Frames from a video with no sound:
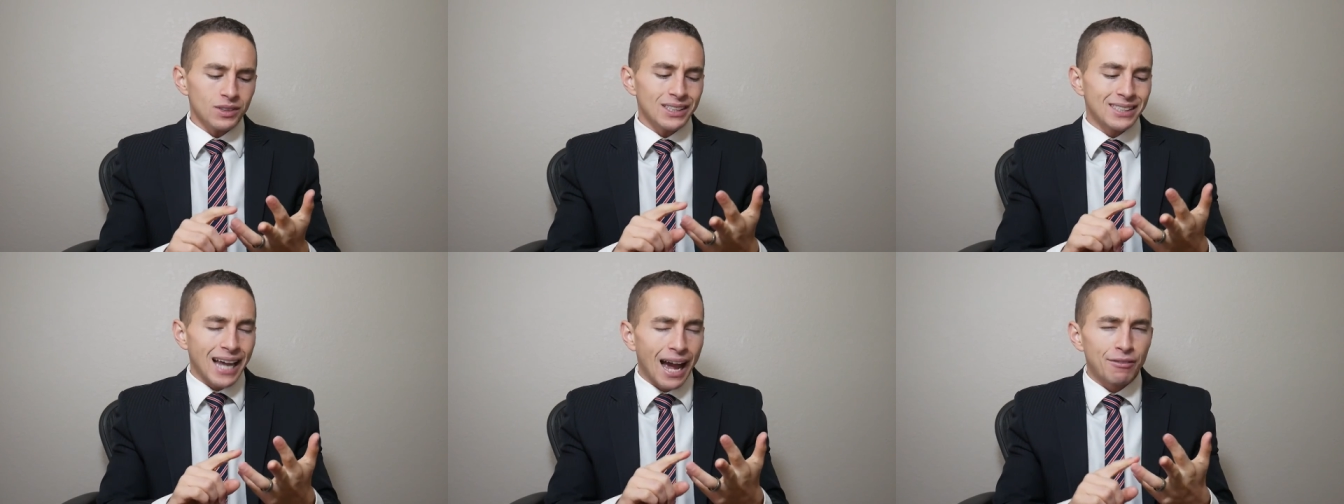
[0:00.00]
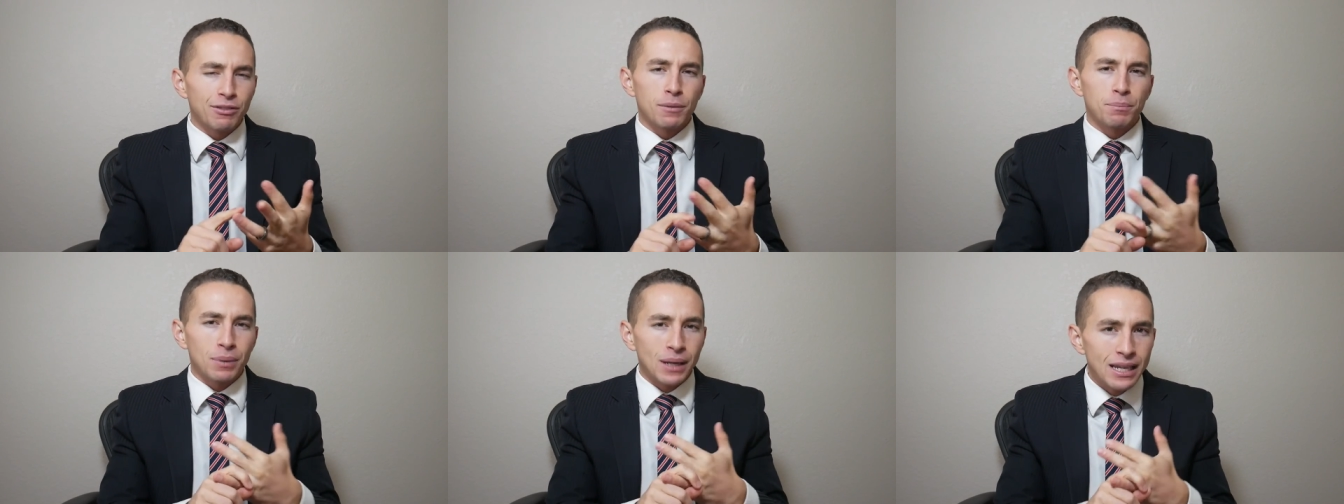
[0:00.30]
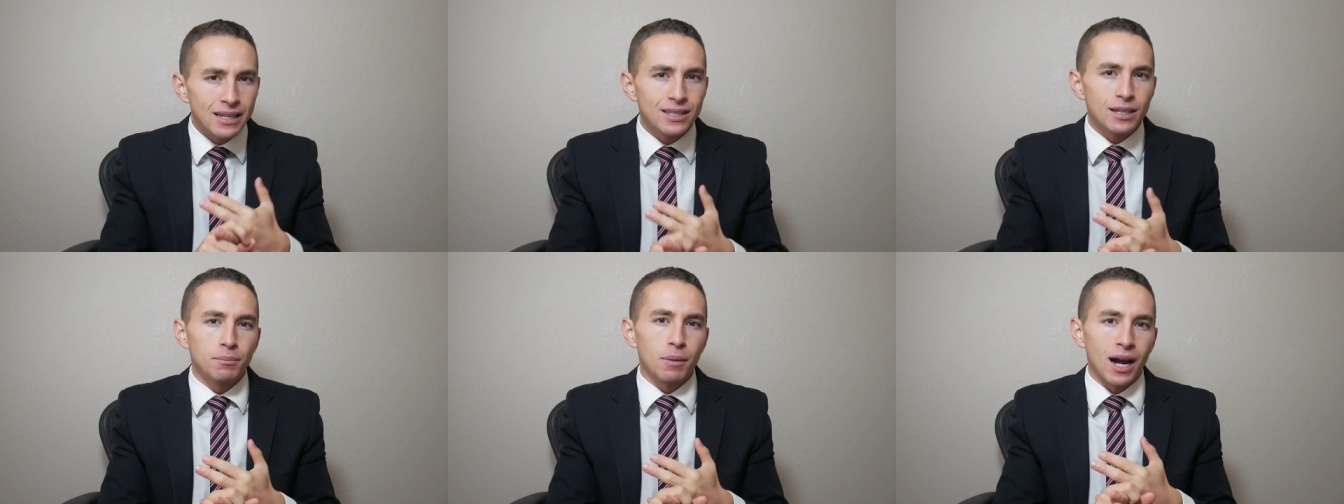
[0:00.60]
to have the
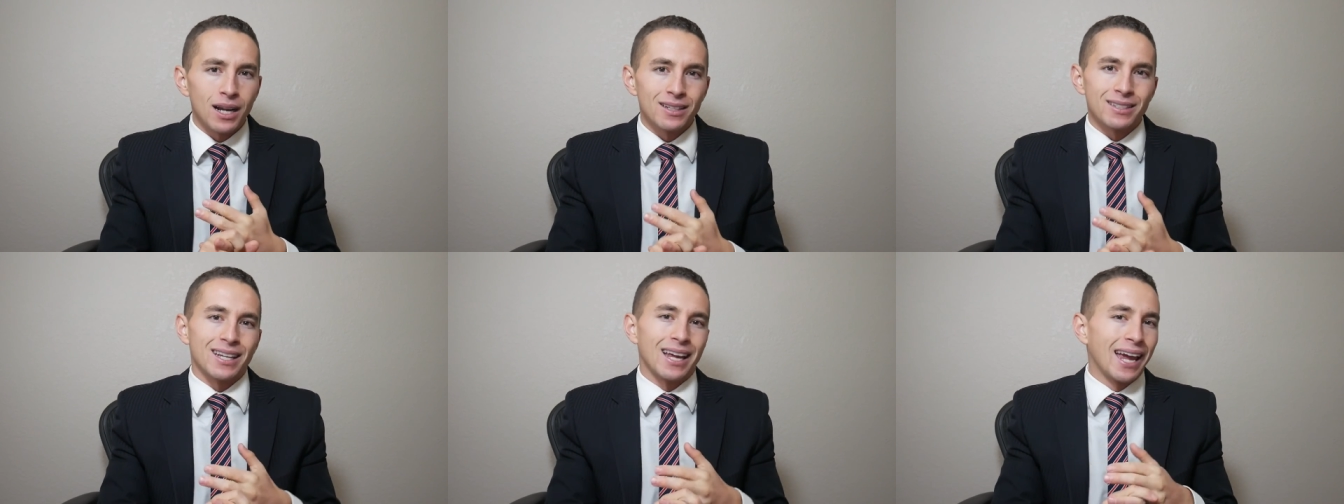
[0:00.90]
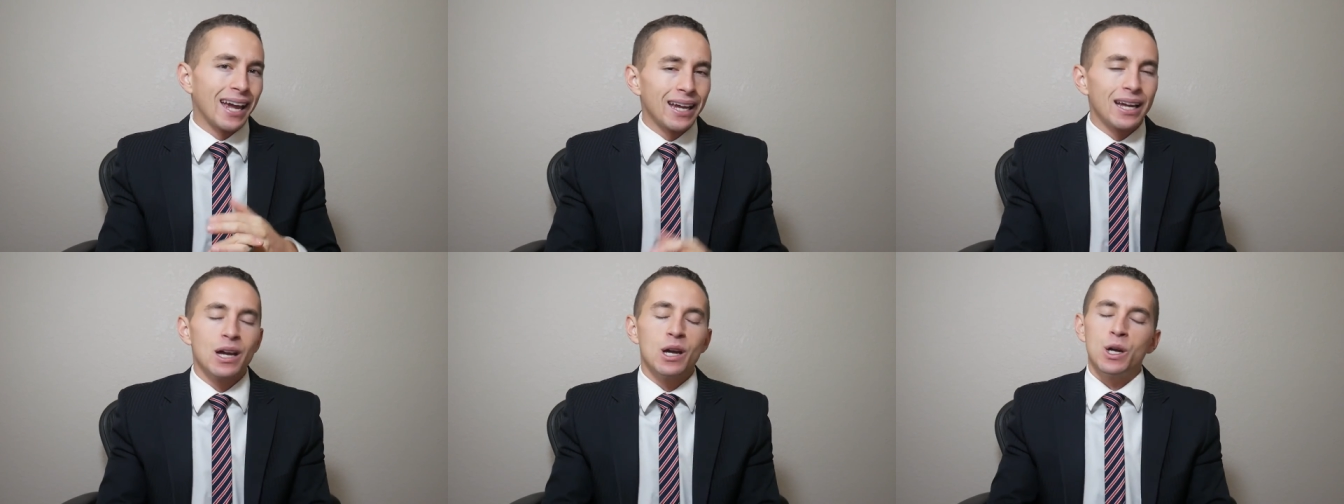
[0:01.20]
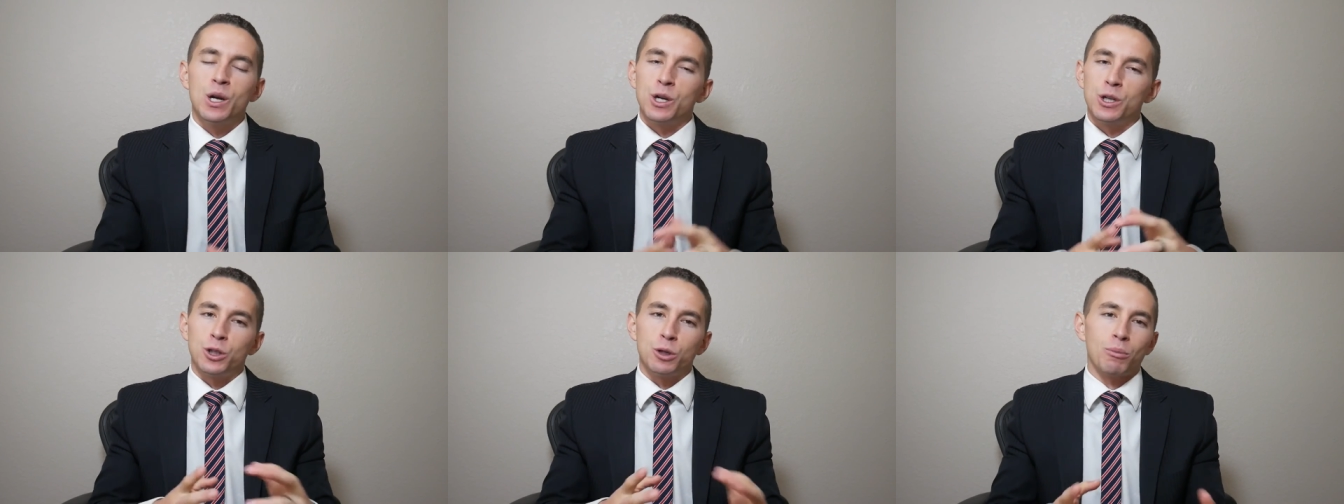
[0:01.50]
peace of mind to say, hey,
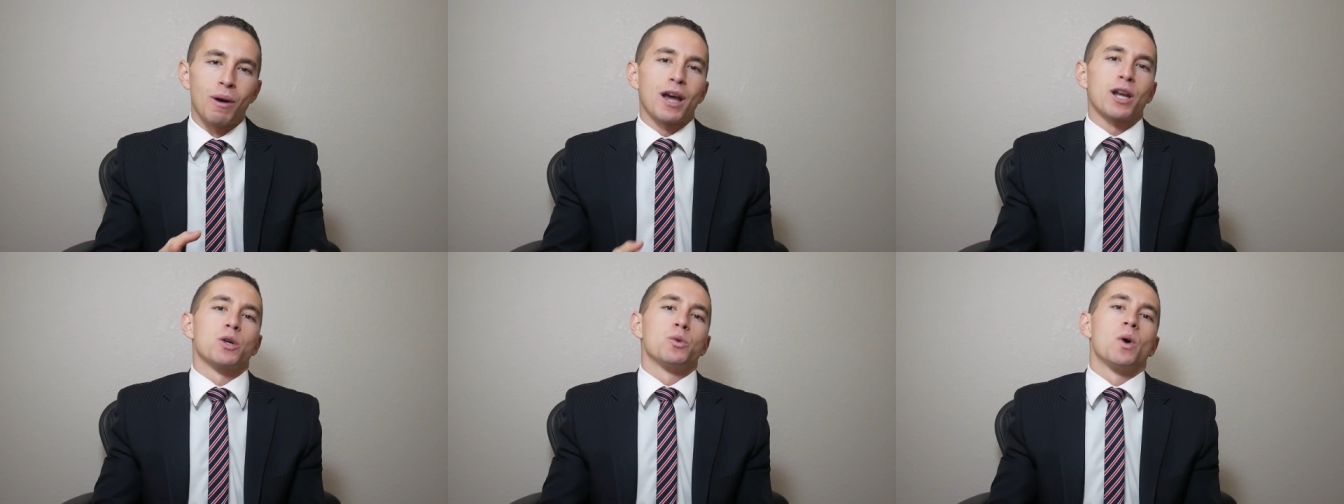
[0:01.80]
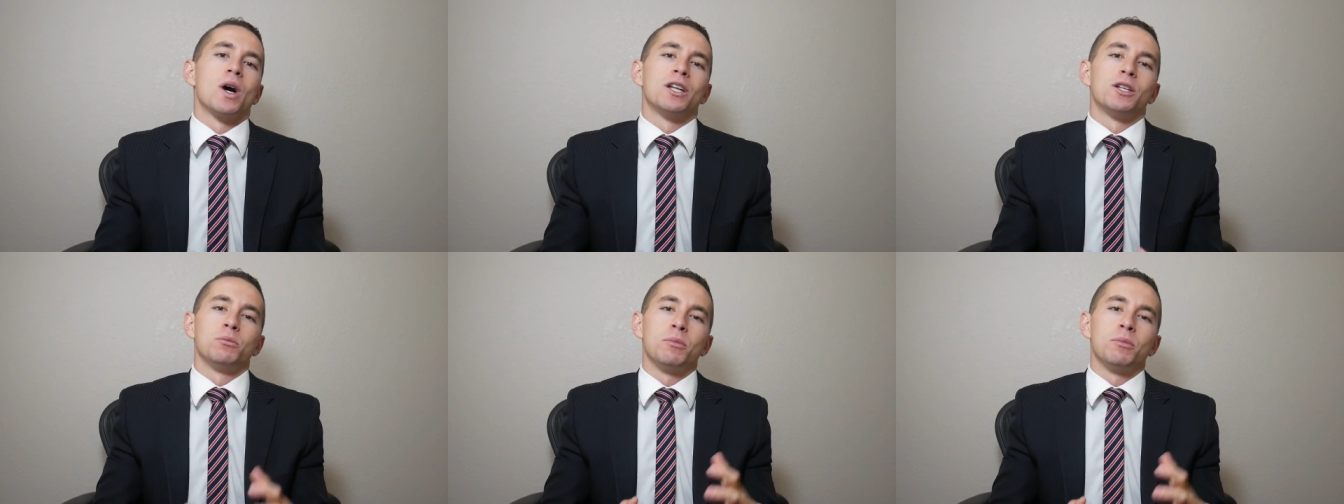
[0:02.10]
no matter what,